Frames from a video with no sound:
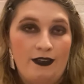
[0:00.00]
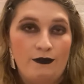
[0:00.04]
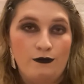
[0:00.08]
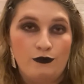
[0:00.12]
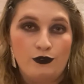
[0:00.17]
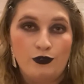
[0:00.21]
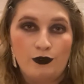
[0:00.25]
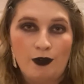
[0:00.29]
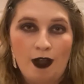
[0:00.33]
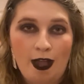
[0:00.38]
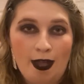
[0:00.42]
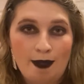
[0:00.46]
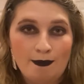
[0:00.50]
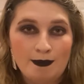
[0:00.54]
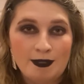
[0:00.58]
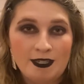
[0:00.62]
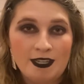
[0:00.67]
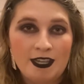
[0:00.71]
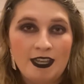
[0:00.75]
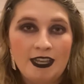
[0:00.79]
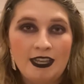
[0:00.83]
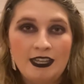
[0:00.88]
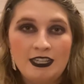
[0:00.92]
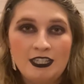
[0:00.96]
dropped,
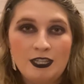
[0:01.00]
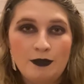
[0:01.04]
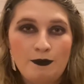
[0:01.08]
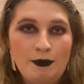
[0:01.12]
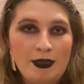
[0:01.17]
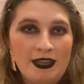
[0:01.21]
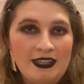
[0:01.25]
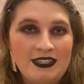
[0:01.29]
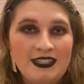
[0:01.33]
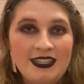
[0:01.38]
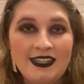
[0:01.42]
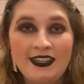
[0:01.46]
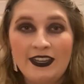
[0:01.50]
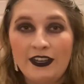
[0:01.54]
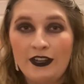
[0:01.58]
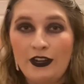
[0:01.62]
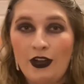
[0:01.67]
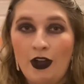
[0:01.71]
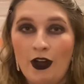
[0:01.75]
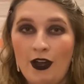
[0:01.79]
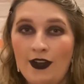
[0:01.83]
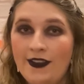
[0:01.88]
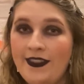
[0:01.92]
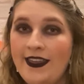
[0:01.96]
depicting a
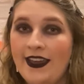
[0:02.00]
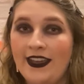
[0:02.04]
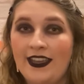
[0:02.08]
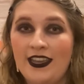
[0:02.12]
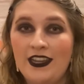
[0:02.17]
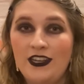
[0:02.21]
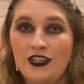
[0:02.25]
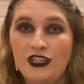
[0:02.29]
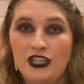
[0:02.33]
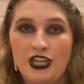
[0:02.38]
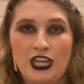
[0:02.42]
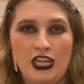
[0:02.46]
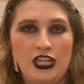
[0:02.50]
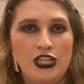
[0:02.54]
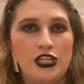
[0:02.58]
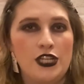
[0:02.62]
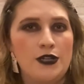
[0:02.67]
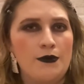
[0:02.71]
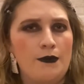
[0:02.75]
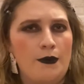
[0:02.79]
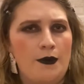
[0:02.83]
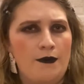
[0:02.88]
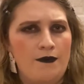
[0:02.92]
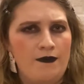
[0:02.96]
car that can change
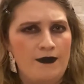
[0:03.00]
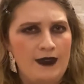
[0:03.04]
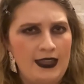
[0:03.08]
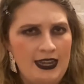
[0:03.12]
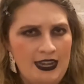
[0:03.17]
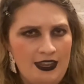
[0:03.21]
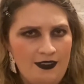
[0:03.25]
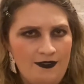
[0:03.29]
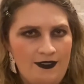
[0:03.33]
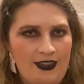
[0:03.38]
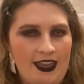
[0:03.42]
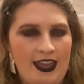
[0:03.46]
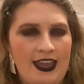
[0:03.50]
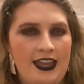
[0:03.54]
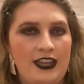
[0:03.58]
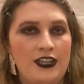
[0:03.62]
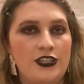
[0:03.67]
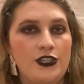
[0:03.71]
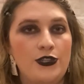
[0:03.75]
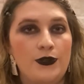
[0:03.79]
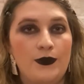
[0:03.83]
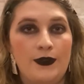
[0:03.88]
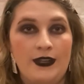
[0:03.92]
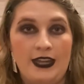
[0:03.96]
from a minivan
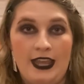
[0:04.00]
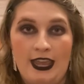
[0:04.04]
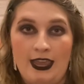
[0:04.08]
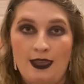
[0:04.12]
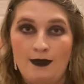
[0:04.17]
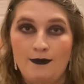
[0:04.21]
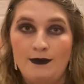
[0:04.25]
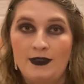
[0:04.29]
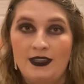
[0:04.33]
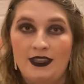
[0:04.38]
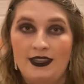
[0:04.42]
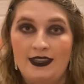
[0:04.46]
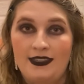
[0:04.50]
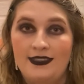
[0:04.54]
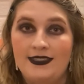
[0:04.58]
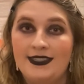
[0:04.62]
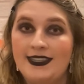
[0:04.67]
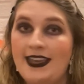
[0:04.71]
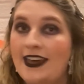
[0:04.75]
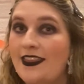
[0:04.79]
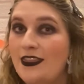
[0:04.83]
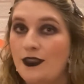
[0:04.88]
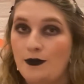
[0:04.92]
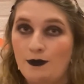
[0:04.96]
to an ambulance
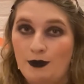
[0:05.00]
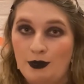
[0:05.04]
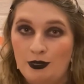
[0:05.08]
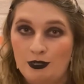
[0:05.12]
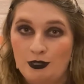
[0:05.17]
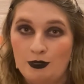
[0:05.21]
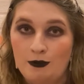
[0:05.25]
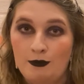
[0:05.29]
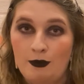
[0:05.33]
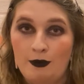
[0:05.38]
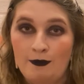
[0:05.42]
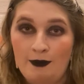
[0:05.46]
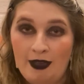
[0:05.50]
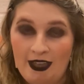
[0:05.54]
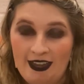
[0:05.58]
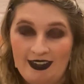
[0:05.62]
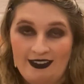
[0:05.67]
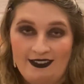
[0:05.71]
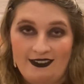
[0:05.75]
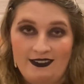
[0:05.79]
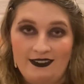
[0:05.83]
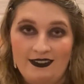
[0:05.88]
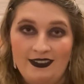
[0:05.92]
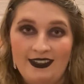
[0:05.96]
at the push of a
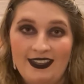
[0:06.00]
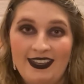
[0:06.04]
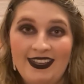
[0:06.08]
button.